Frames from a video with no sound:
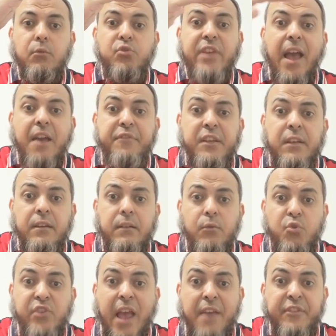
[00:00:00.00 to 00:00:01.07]
was having
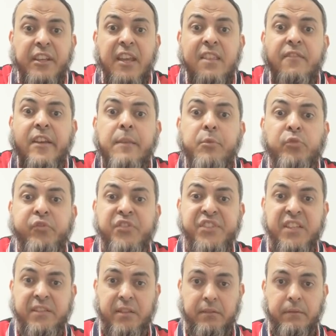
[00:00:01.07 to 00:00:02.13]
was having a very beautiful
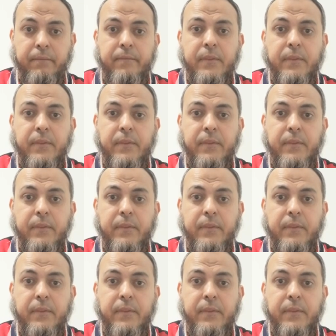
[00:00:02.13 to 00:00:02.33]
sister.